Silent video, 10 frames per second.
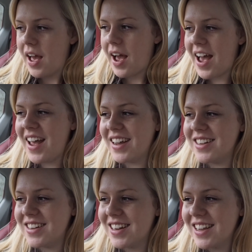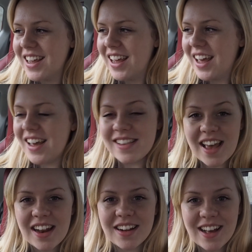And it's
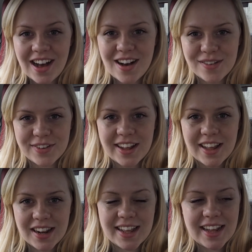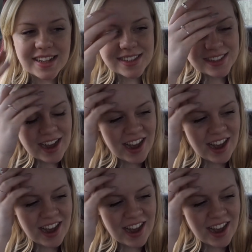in Carvely in Leeds.